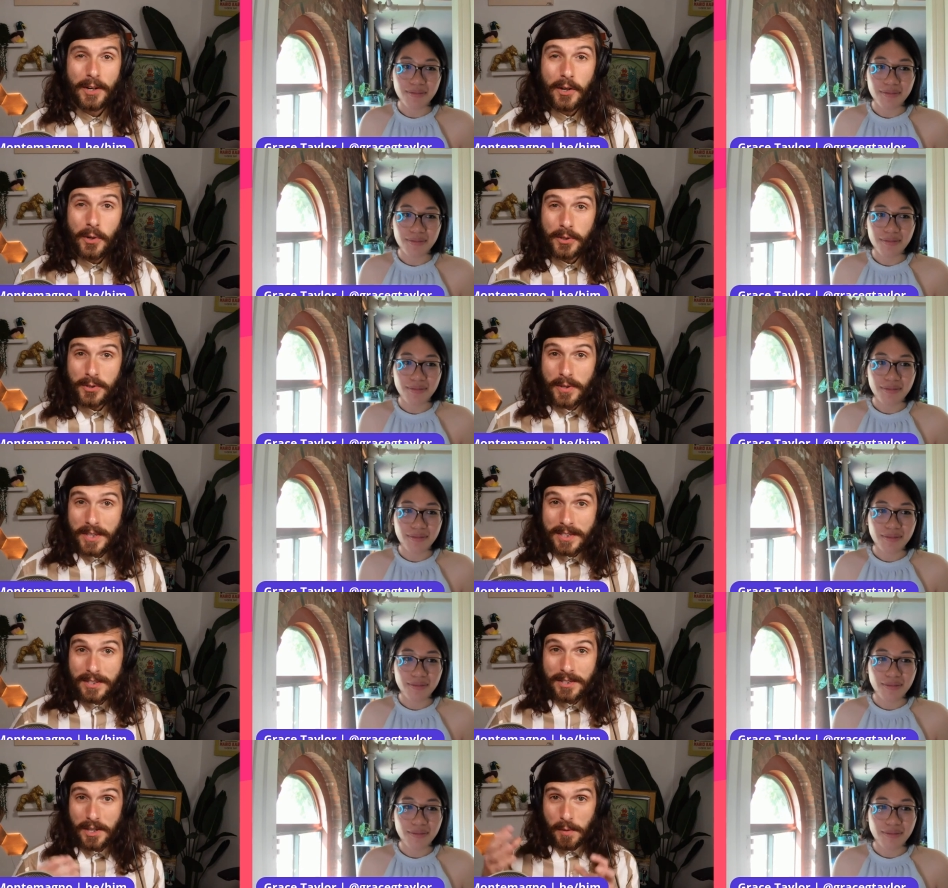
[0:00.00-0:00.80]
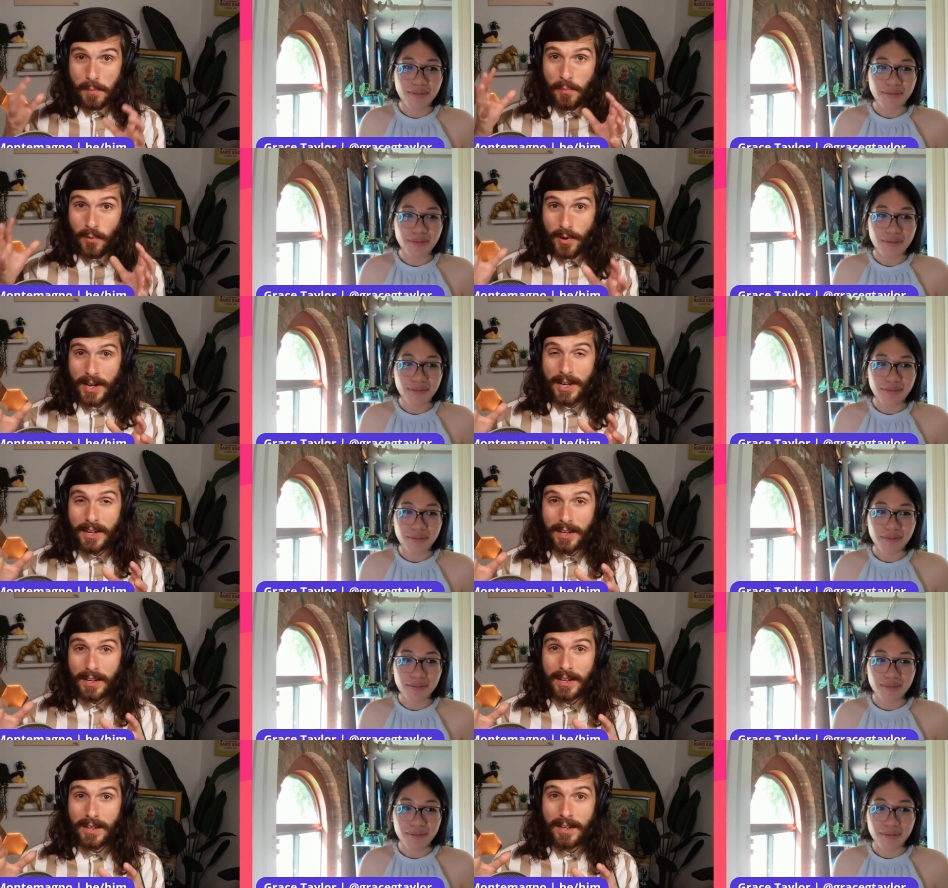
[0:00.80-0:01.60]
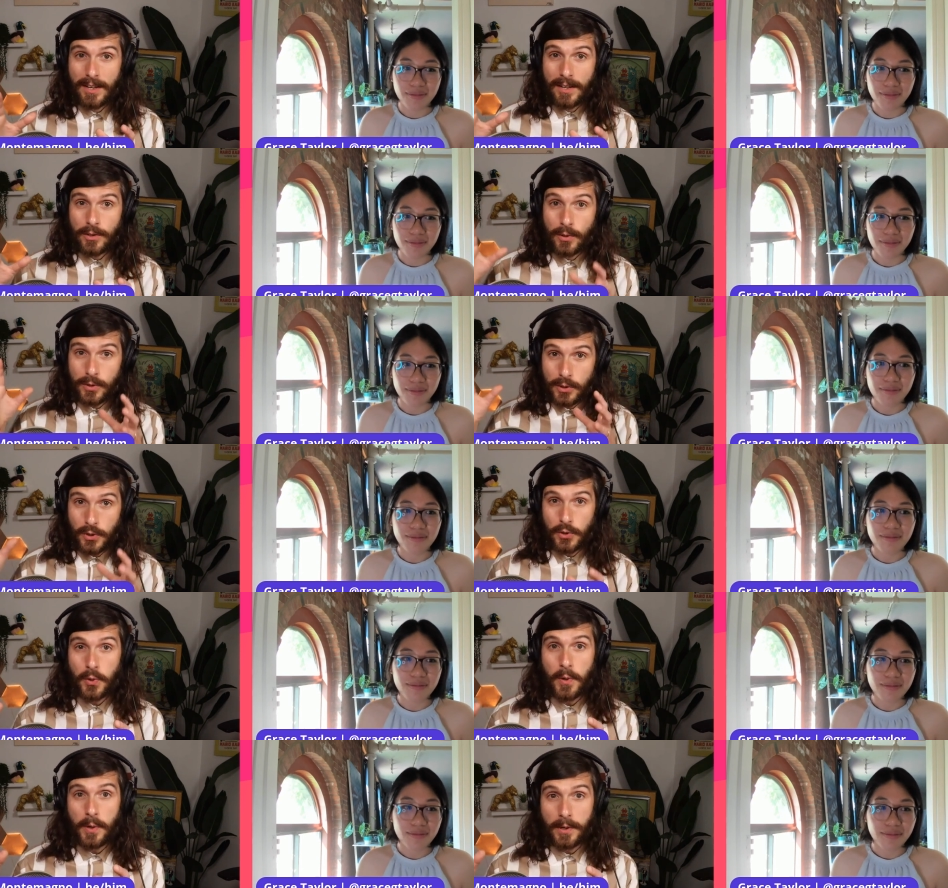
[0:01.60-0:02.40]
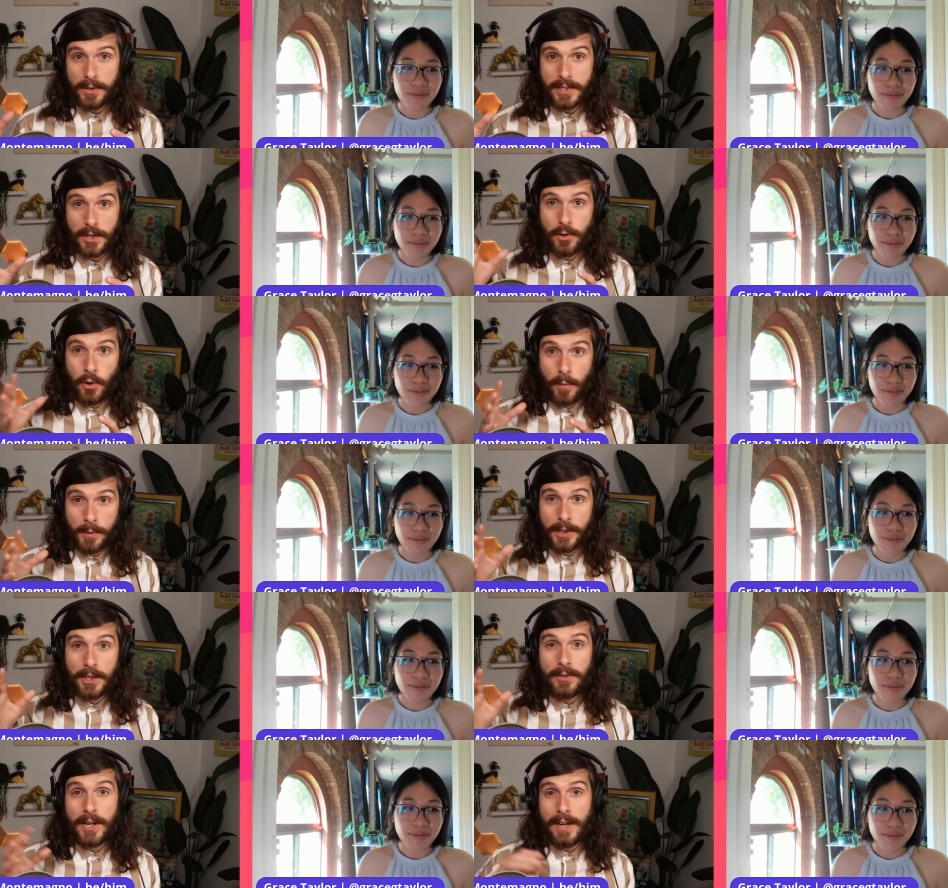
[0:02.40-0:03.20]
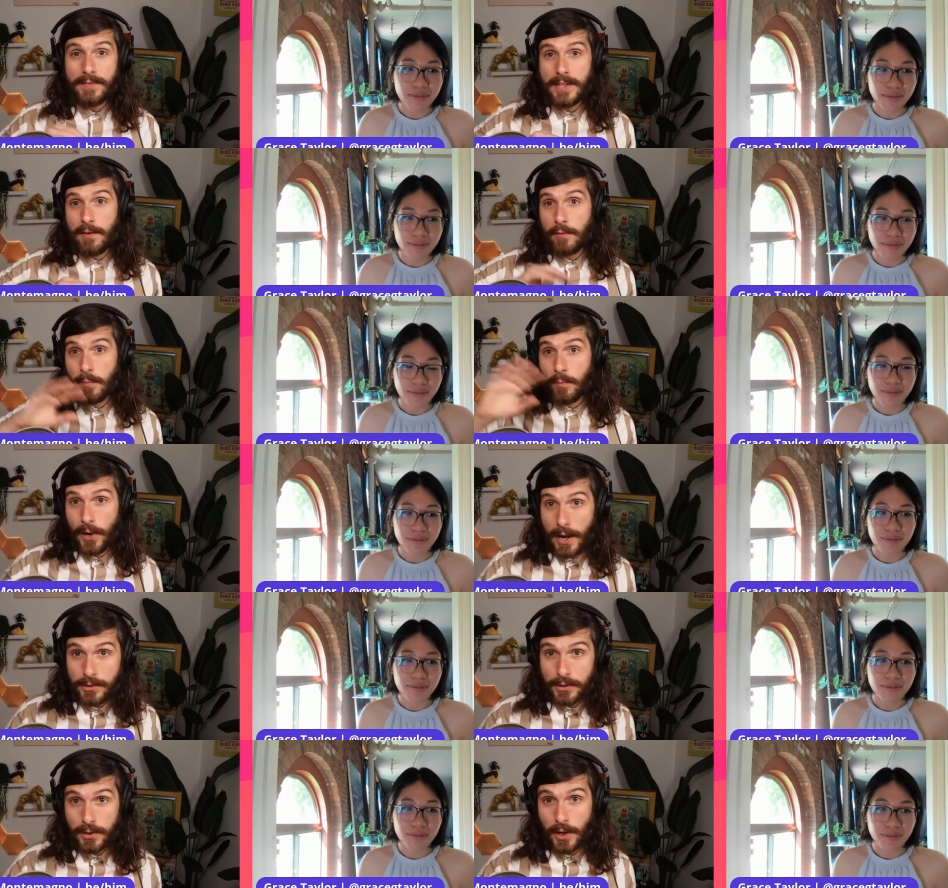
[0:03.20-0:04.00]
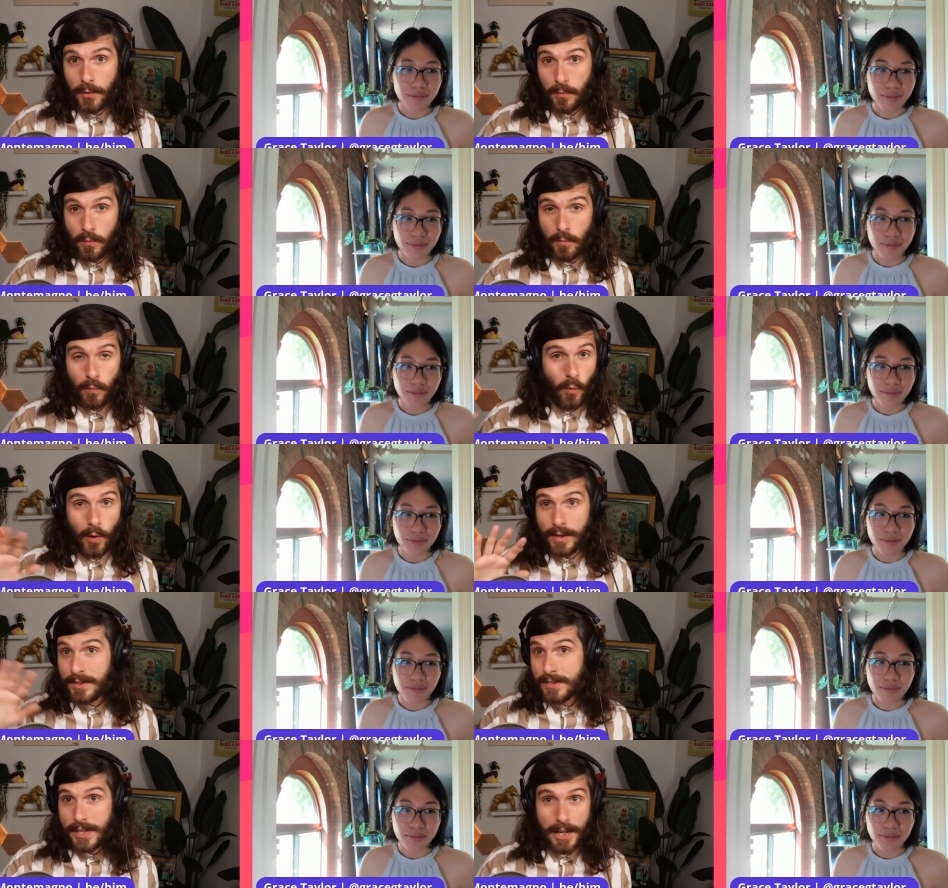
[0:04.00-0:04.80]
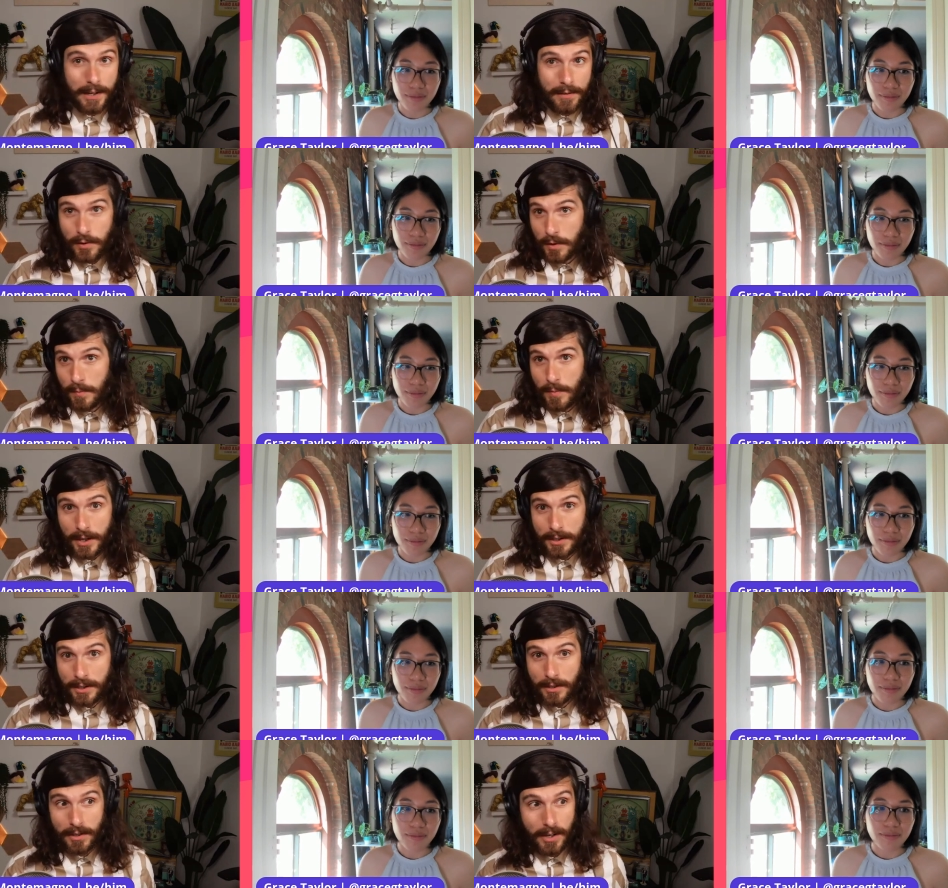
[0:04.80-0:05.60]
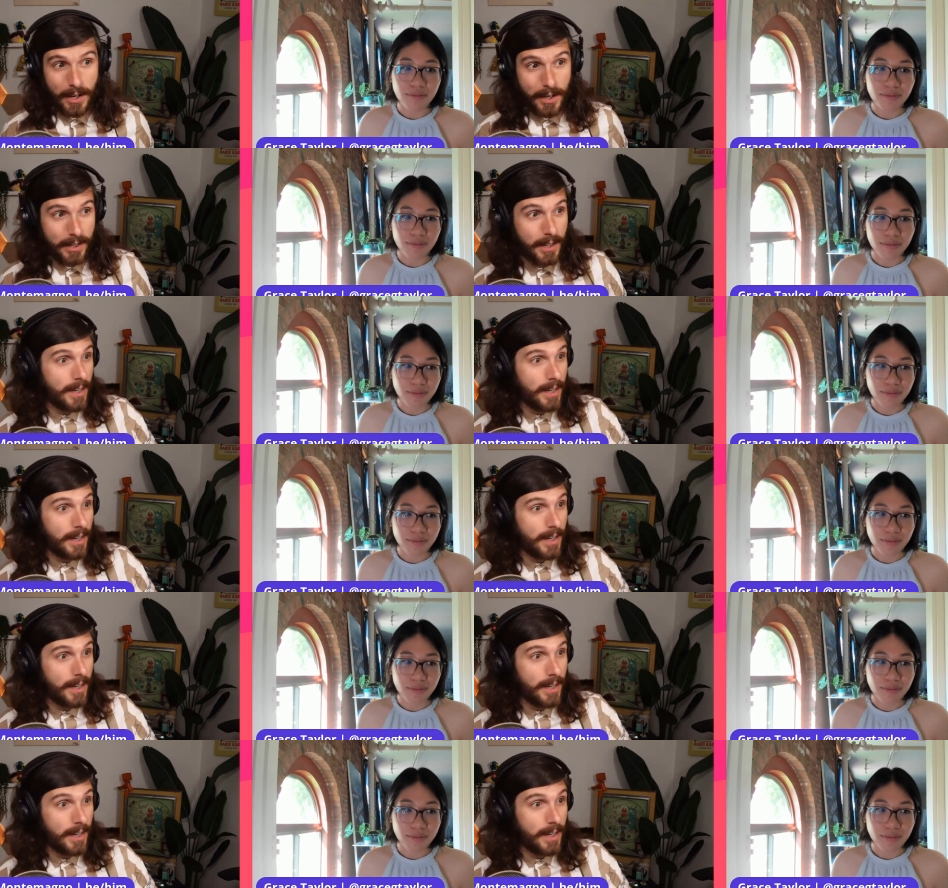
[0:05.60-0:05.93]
Speaker 1: cool. So this is going to bring those tutorials that normally you'd have to have a browser on one side of your monitor on,